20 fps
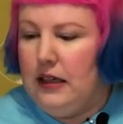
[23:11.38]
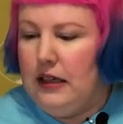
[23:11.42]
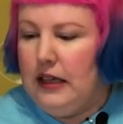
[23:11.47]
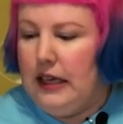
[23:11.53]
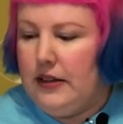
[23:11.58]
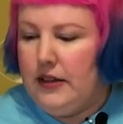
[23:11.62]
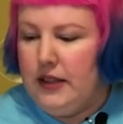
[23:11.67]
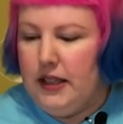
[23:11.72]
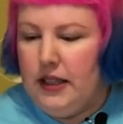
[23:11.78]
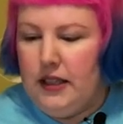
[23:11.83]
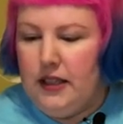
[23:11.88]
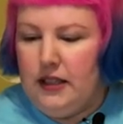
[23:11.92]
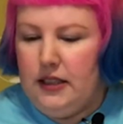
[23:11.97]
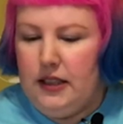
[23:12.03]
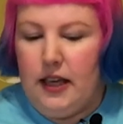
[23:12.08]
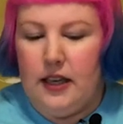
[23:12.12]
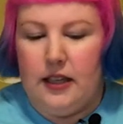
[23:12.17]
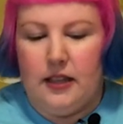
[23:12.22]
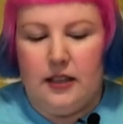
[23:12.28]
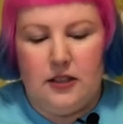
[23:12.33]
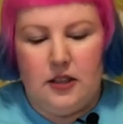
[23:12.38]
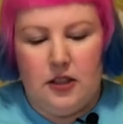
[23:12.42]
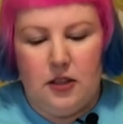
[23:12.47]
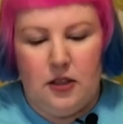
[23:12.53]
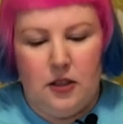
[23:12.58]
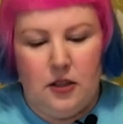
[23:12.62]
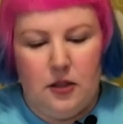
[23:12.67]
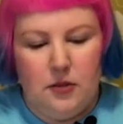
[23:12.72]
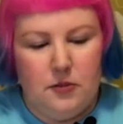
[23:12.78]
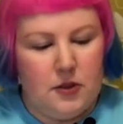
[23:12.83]
and then, yeah, in
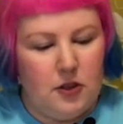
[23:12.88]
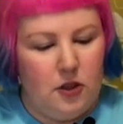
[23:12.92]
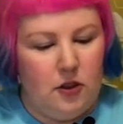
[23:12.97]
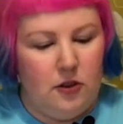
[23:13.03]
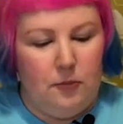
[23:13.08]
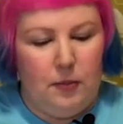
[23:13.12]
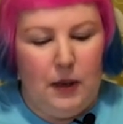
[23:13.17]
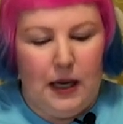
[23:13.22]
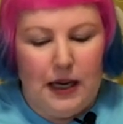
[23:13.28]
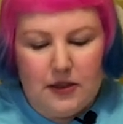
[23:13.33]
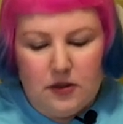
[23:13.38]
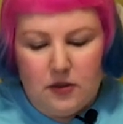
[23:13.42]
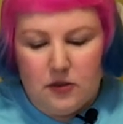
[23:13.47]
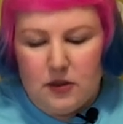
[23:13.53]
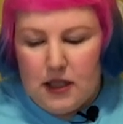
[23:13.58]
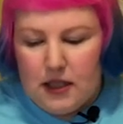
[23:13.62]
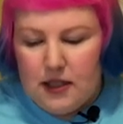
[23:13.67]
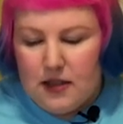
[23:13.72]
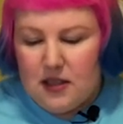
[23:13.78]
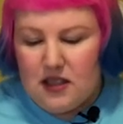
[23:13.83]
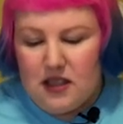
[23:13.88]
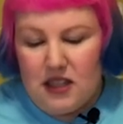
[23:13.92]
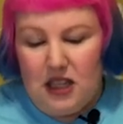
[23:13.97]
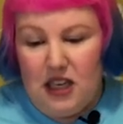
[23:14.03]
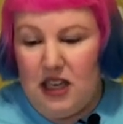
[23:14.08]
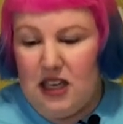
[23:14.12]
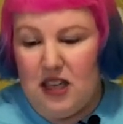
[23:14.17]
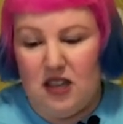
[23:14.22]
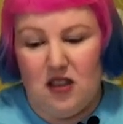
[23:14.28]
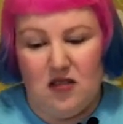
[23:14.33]
terms of puzzle dust,
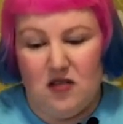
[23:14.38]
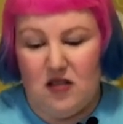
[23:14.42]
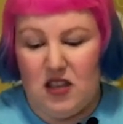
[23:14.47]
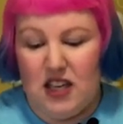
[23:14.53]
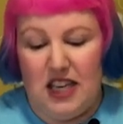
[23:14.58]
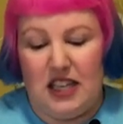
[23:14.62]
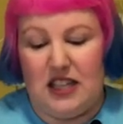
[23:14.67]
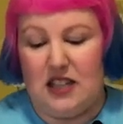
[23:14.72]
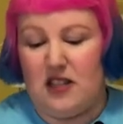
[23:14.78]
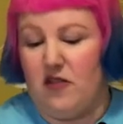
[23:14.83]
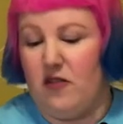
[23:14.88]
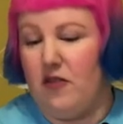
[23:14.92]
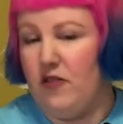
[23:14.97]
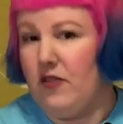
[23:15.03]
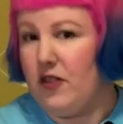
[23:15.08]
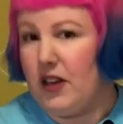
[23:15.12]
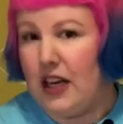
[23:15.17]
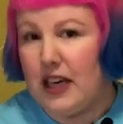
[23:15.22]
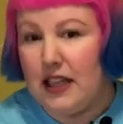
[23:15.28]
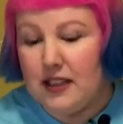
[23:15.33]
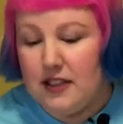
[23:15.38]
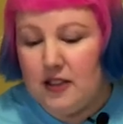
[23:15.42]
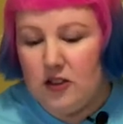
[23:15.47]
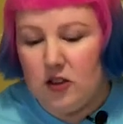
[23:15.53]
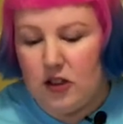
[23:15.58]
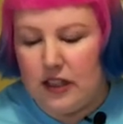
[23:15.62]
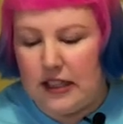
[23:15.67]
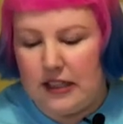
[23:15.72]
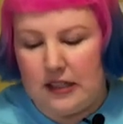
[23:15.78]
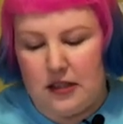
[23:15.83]
it's fairly
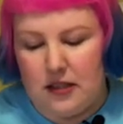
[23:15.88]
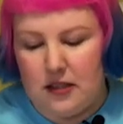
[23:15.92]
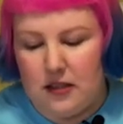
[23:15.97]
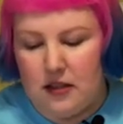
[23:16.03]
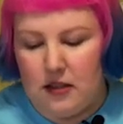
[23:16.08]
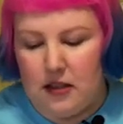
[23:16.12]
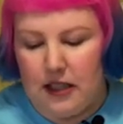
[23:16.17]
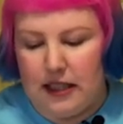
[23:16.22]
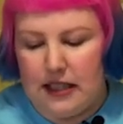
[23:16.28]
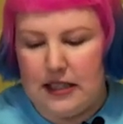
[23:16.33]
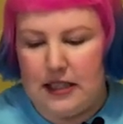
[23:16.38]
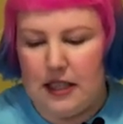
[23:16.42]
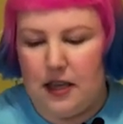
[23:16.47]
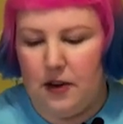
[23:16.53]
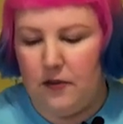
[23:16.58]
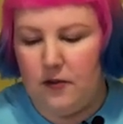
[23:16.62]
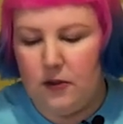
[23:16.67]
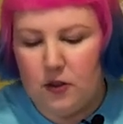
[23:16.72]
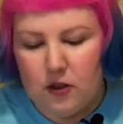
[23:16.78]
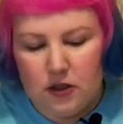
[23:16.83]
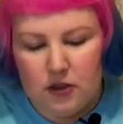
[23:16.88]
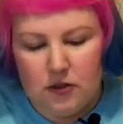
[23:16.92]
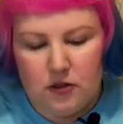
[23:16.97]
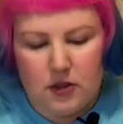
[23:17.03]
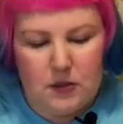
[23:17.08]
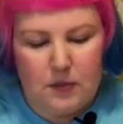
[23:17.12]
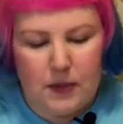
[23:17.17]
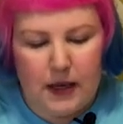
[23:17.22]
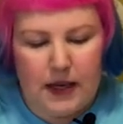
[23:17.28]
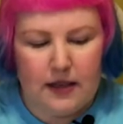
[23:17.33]
non-existent. I can see a few little
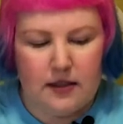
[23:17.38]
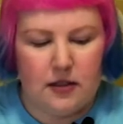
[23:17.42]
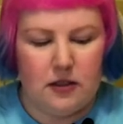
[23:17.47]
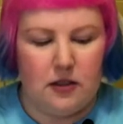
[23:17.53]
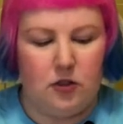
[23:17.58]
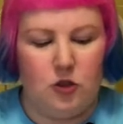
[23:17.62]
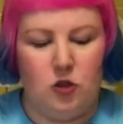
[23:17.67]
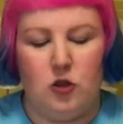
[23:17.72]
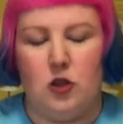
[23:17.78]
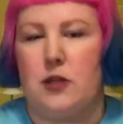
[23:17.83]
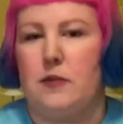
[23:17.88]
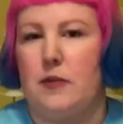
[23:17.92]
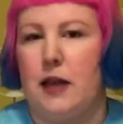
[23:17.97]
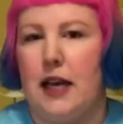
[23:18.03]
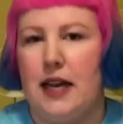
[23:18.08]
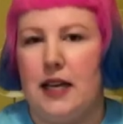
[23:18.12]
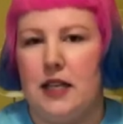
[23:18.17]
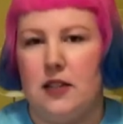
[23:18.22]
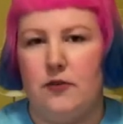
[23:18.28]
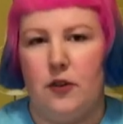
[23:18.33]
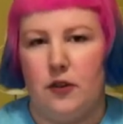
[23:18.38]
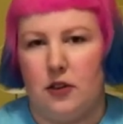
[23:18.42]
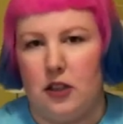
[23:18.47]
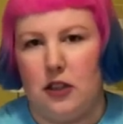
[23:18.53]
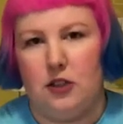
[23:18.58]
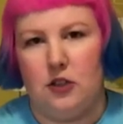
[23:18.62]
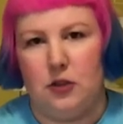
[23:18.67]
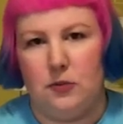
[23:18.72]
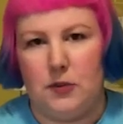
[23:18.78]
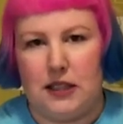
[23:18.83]
specks and of course my hands felt a
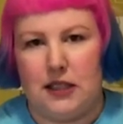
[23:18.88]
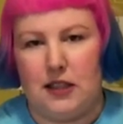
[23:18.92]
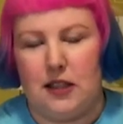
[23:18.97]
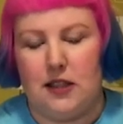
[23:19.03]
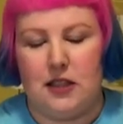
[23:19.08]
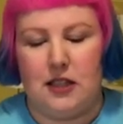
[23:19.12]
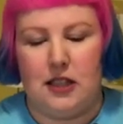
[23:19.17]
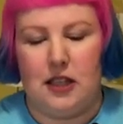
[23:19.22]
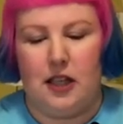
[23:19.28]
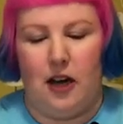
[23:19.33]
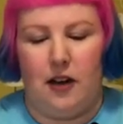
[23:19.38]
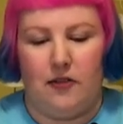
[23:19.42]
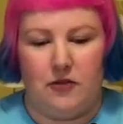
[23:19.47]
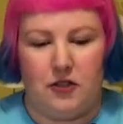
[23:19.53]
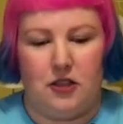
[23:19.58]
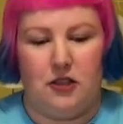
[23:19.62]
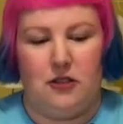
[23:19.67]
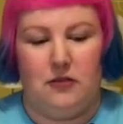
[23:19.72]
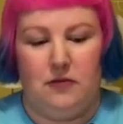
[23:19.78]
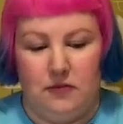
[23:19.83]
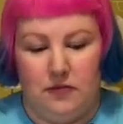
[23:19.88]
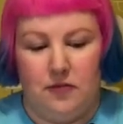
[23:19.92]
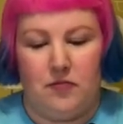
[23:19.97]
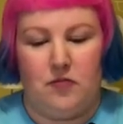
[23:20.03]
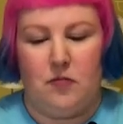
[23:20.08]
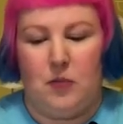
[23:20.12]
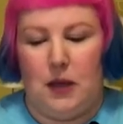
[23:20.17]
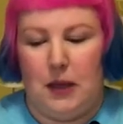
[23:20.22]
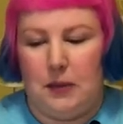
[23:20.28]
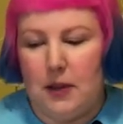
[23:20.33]
little bit dusty after
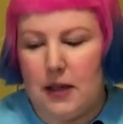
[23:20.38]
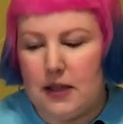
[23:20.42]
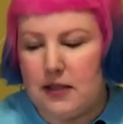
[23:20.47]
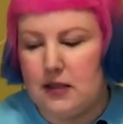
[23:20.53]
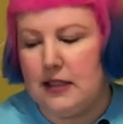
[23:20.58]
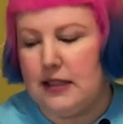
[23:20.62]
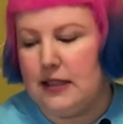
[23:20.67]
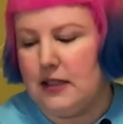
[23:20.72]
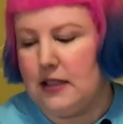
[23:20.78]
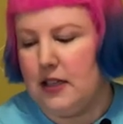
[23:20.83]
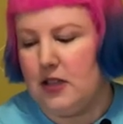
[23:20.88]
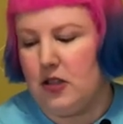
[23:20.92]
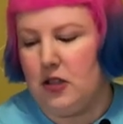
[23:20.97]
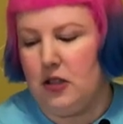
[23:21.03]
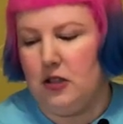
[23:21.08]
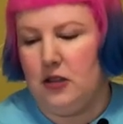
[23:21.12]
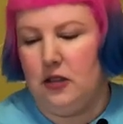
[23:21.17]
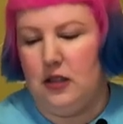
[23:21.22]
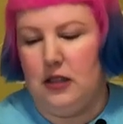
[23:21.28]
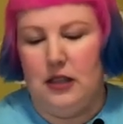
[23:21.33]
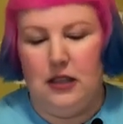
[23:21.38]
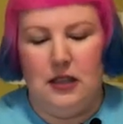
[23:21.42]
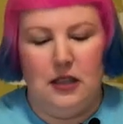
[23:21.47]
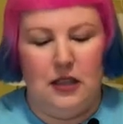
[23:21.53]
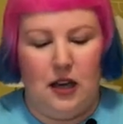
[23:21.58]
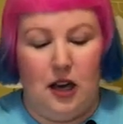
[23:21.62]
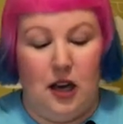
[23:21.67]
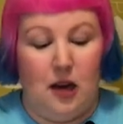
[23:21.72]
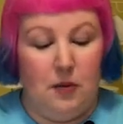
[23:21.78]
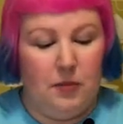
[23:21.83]
my puzzling session.
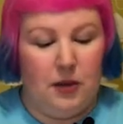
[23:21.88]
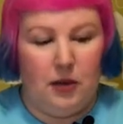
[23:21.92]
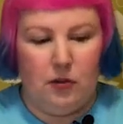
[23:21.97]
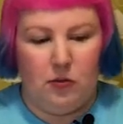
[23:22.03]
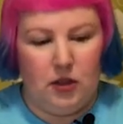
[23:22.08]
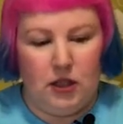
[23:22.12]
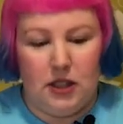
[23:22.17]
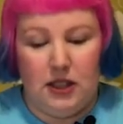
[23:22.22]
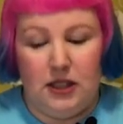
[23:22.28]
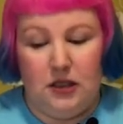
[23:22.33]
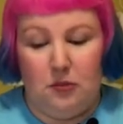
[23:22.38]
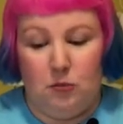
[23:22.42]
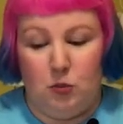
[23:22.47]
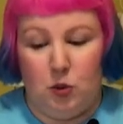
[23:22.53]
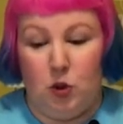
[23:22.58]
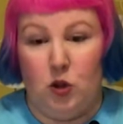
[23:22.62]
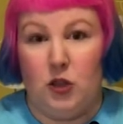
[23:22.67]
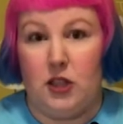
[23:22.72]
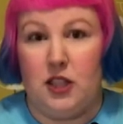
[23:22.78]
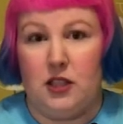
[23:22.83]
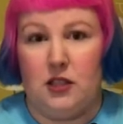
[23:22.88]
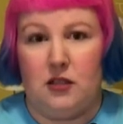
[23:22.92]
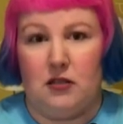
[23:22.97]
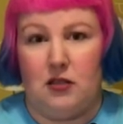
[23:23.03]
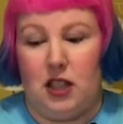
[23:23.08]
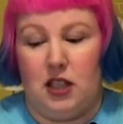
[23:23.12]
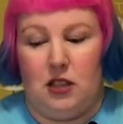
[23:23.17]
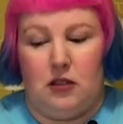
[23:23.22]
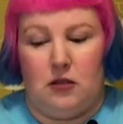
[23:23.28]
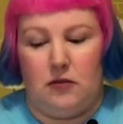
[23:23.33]
Um, but really the board is
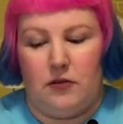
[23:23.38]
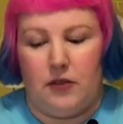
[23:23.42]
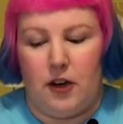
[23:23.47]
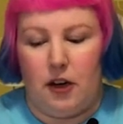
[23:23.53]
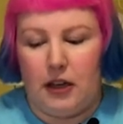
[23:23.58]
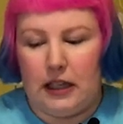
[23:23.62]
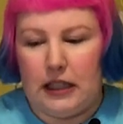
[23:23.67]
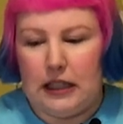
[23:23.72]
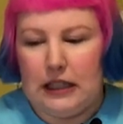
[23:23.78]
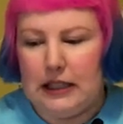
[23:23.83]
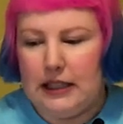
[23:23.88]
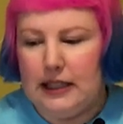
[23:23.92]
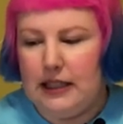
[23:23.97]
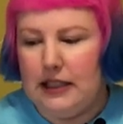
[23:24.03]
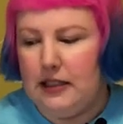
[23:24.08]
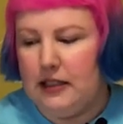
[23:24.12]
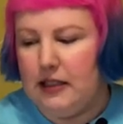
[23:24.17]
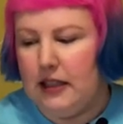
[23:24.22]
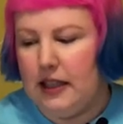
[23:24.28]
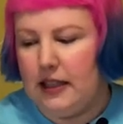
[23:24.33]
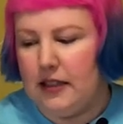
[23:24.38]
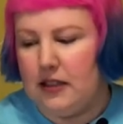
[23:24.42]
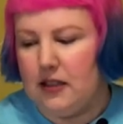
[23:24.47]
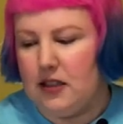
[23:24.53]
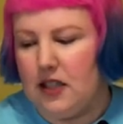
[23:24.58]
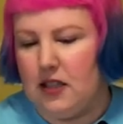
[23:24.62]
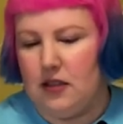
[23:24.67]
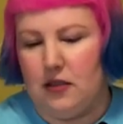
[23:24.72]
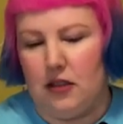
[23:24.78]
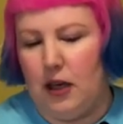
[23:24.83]
like very clean and
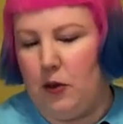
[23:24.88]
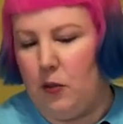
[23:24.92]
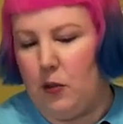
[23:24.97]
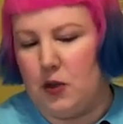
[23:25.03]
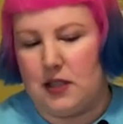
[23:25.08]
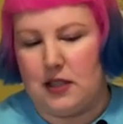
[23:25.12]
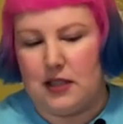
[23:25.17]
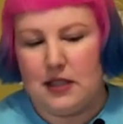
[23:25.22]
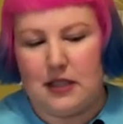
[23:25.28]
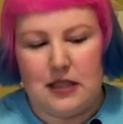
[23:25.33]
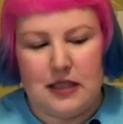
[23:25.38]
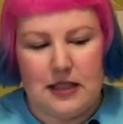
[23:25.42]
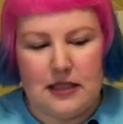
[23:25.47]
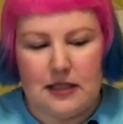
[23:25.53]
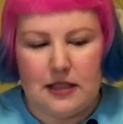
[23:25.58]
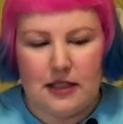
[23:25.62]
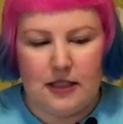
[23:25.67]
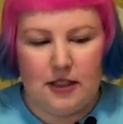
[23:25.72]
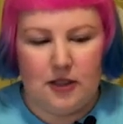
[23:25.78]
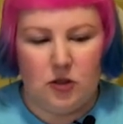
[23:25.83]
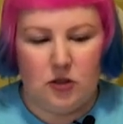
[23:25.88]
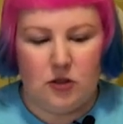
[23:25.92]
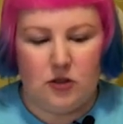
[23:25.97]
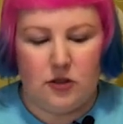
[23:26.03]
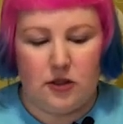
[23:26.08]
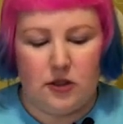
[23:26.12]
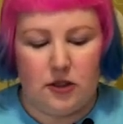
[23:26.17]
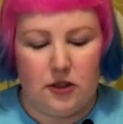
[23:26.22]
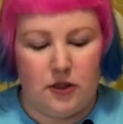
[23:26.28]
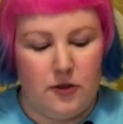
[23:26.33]
I wasn't sneezing at all.
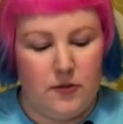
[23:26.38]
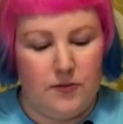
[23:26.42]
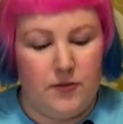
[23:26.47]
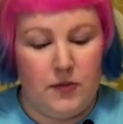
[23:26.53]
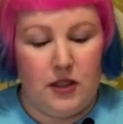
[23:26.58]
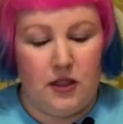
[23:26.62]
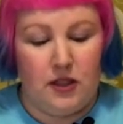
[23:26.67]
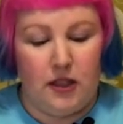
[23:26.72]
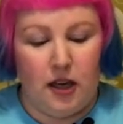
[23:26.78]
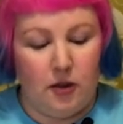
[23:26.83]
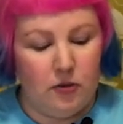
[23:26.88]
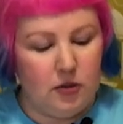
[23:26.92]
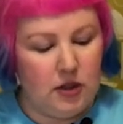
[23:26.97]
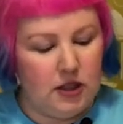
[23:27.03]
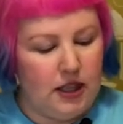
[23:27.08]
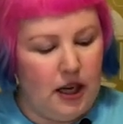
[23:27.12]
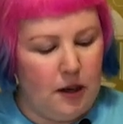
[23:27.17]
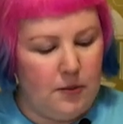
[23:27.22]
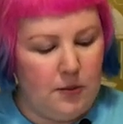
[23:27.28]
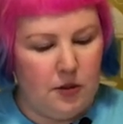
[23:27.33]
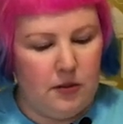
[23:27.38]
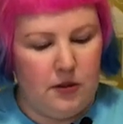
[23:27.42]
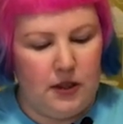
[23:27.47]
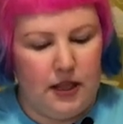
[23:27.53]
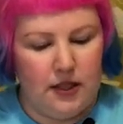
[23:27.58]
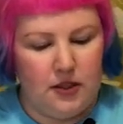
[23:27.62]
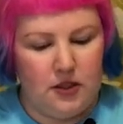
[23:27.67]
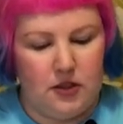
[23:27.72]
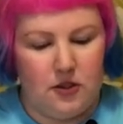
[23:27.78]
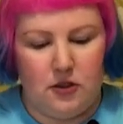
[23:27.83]
So yeah, really happy with
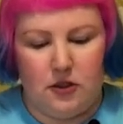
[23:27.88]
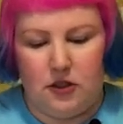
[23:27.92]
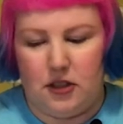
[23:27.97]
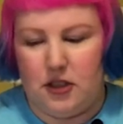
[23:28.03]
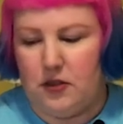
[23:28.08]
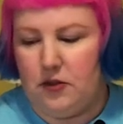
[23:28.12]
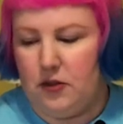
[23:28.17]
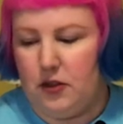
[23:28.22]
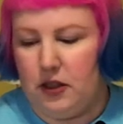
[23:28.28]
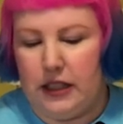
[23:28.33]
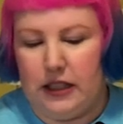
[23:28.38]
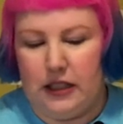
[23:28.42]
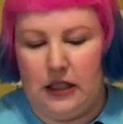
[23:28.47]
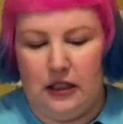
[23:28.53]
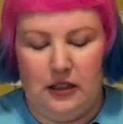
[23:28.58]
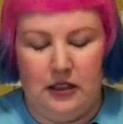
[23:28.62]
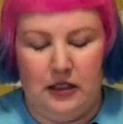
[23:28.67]
that too. I just feel like